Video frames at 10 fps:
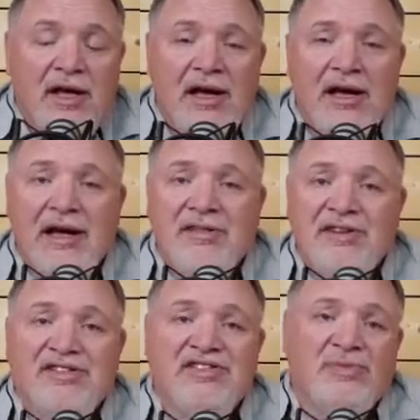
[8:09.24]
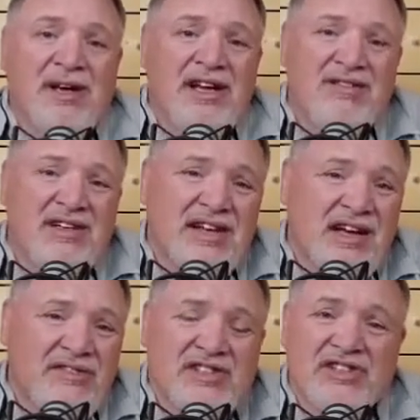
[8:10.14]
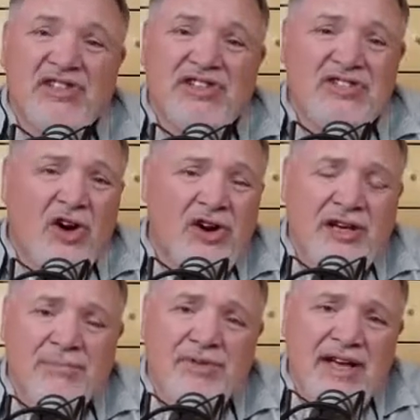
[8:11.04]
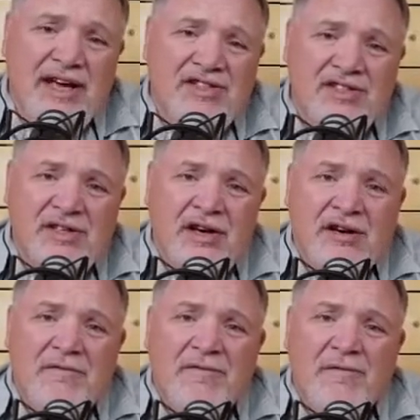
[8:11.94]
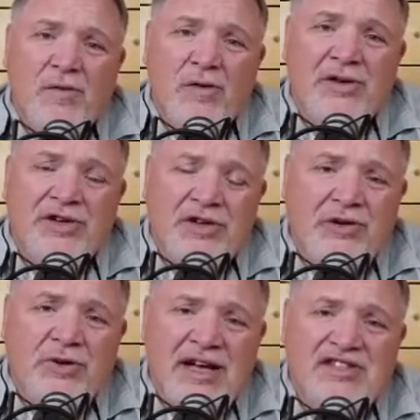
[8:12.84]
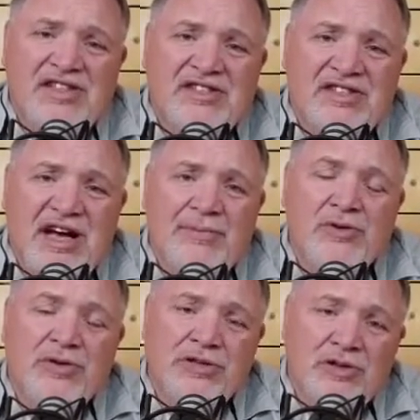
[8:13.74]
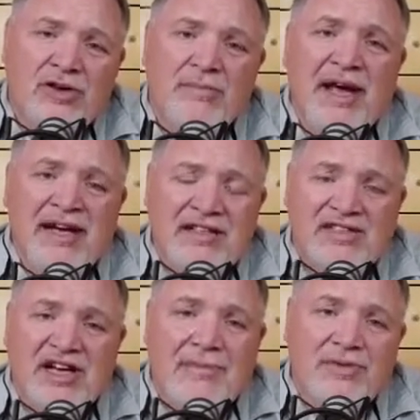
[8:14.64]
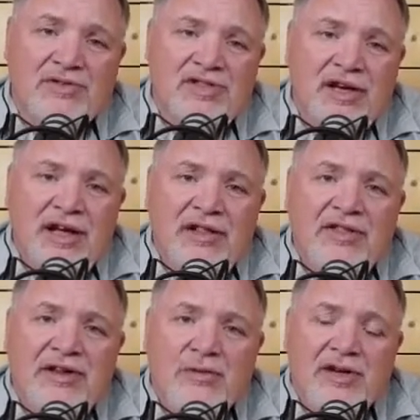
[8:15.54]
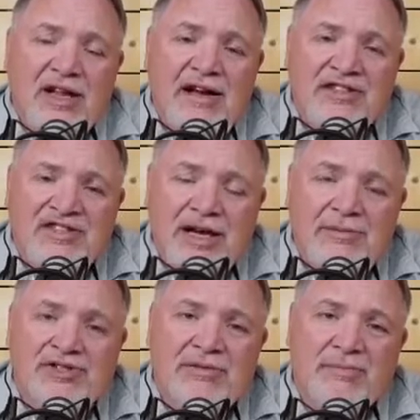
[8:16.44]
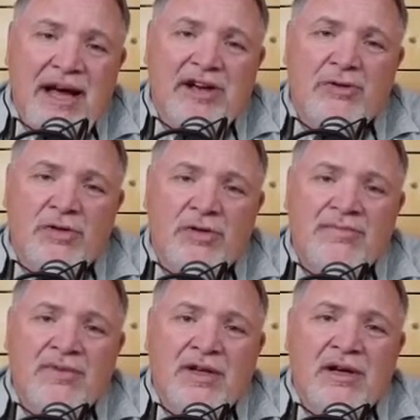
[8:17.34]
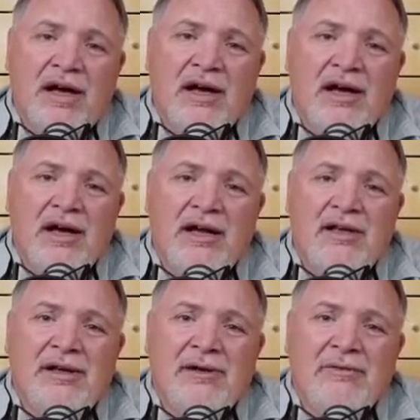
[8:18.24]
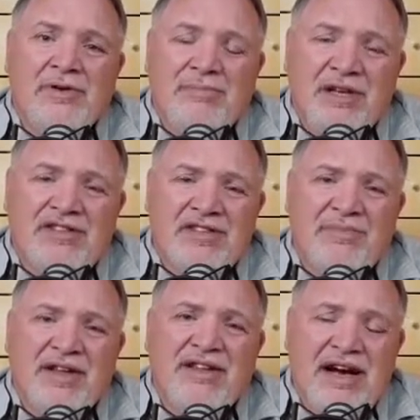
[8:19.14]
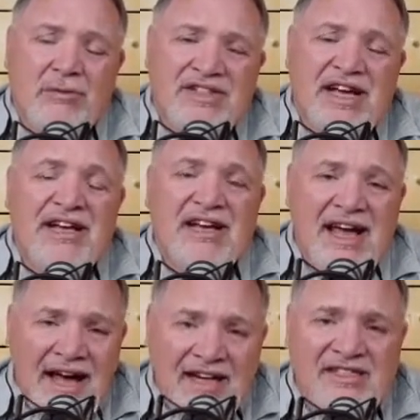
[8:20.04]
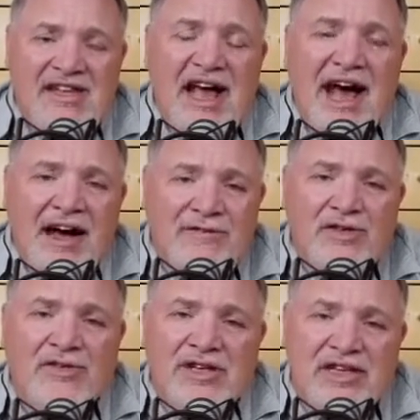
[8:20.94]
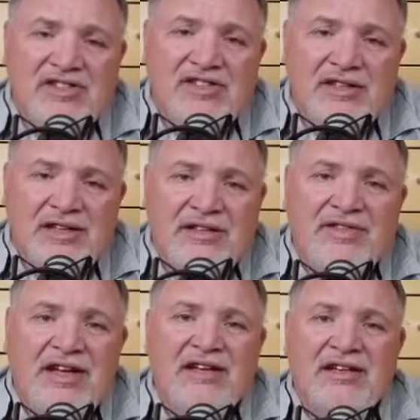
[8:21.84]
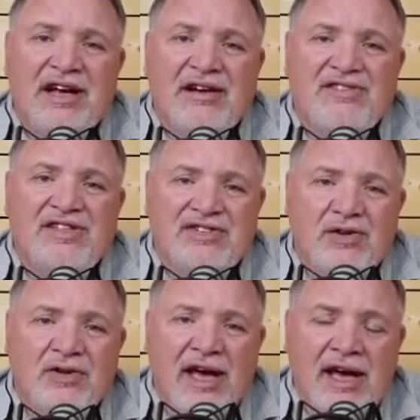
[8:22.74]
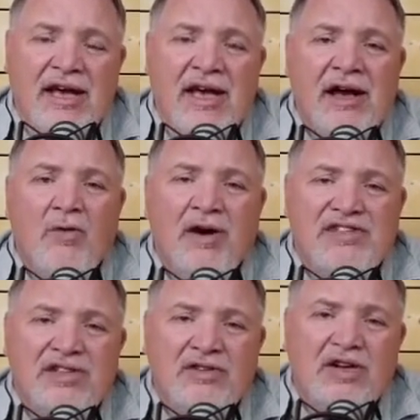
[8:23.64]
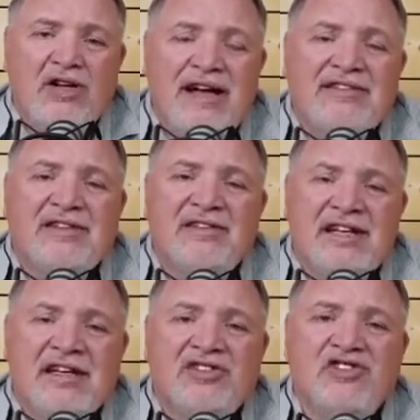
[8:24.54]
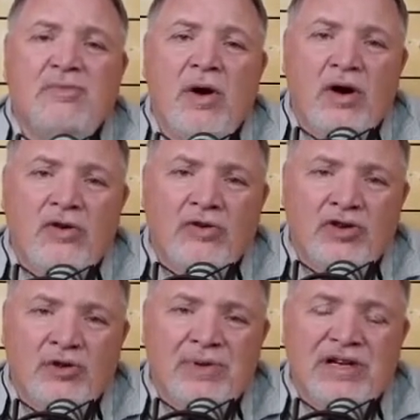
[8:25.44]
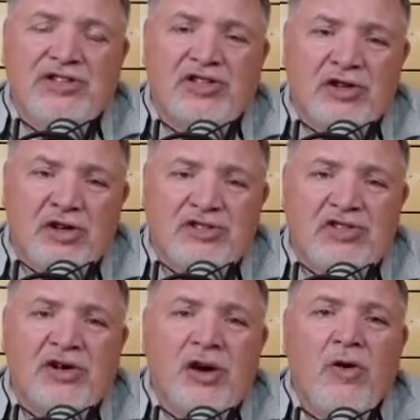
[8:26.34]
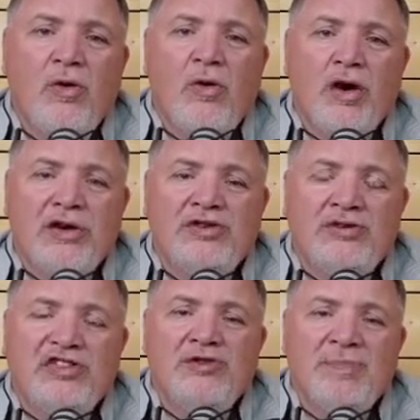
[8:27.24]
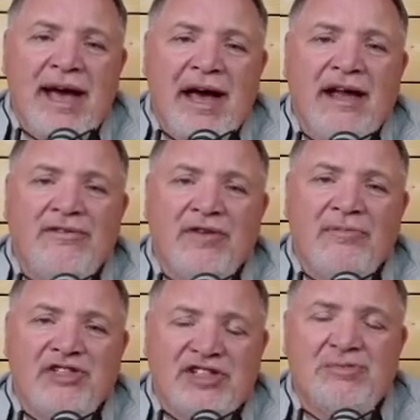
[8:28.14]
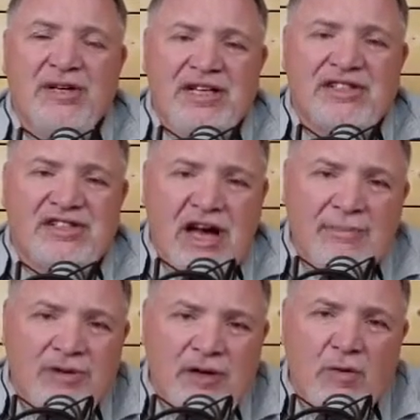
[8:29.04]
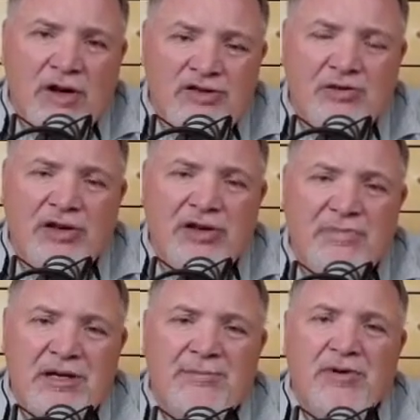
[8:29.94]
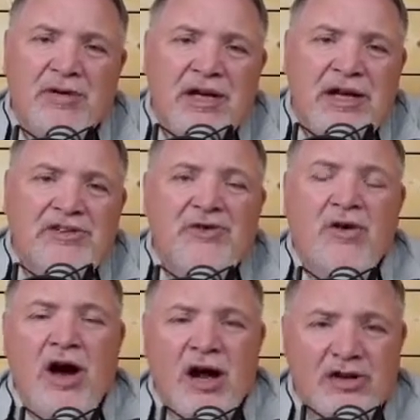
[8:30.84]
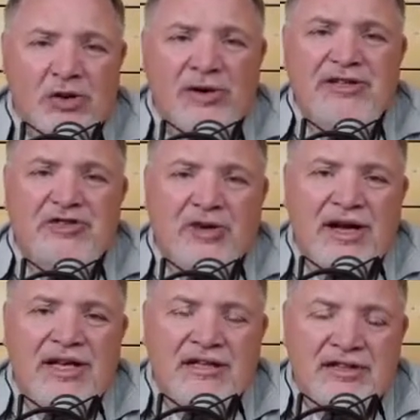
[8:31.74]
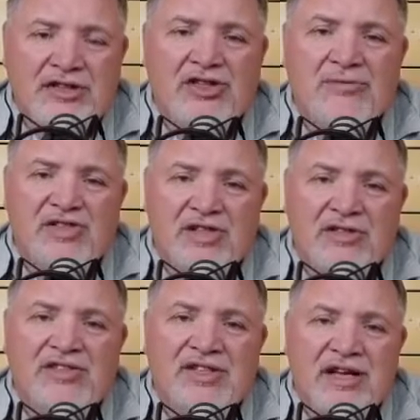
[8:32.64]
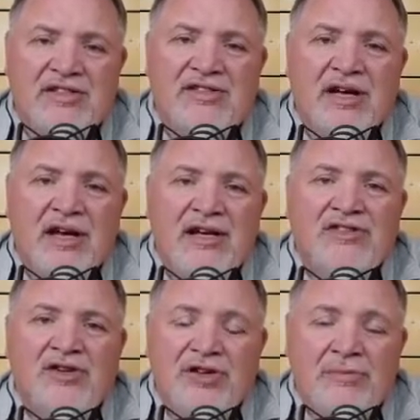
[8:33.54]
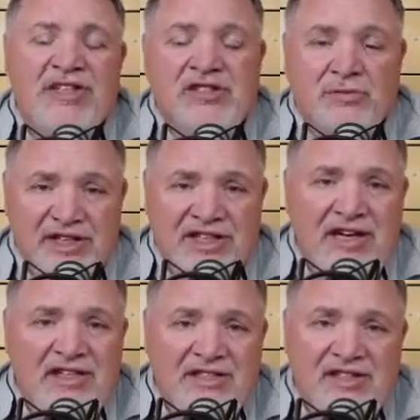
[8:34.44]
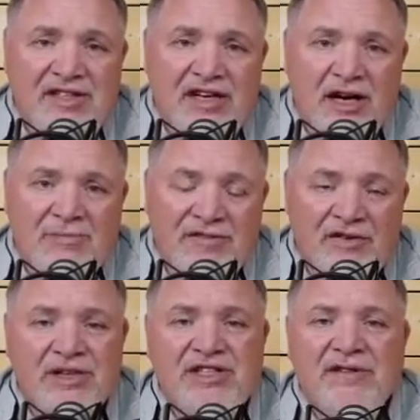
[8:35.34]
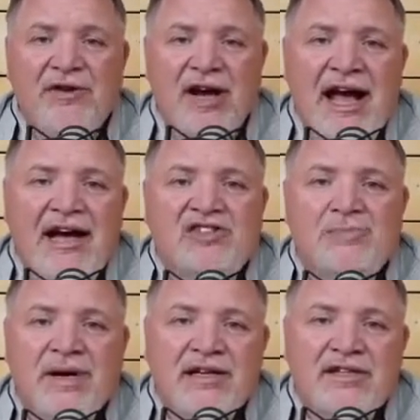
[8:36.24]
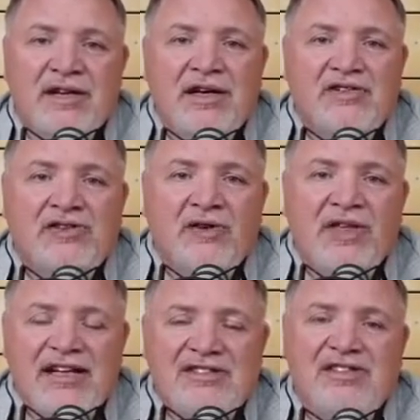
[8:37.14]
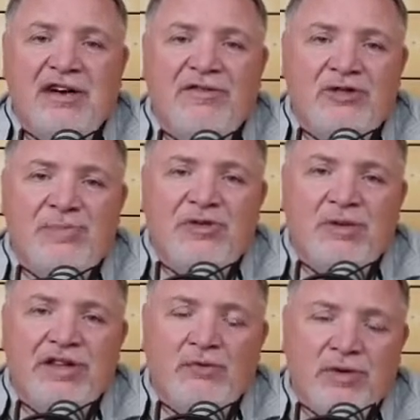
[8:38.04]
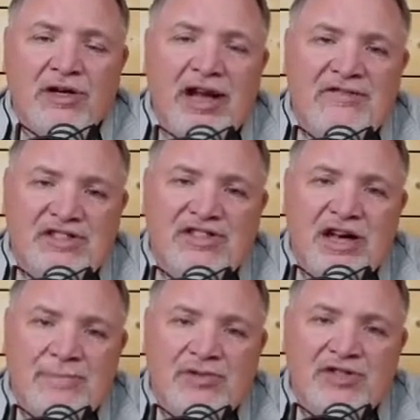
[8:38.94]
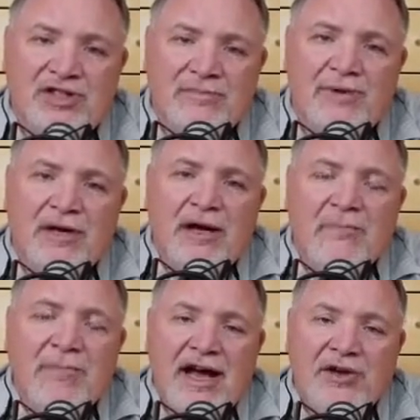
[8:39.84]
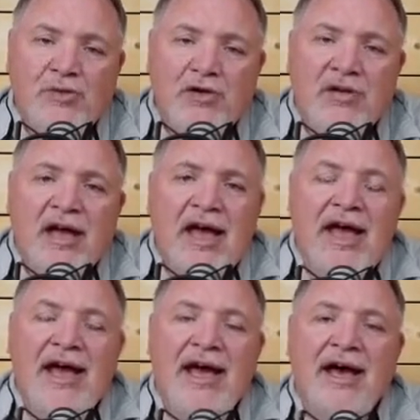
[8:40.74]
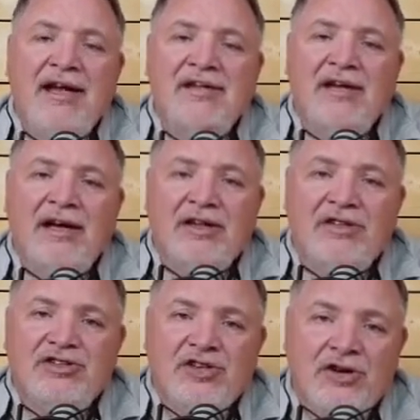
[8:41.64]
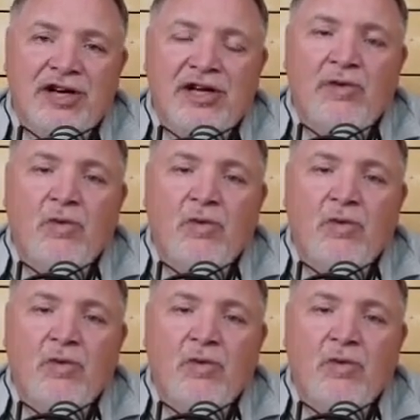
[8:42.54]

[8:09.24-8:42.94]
uh, this is meant kind of as a starting place for you as a disciple who can learn to make disciples. The Real Life Discipleship Manual uh, would be something that I would take next after this that then kind of says, okay, what does it look like to lead a small group in a church or to expand from just me discipling one or two other people to ongoing training and leadership skill sets? So there'll be some redundancy there, but from a different aspect. So that's the difference between the real life discipleship manual and uh, the journey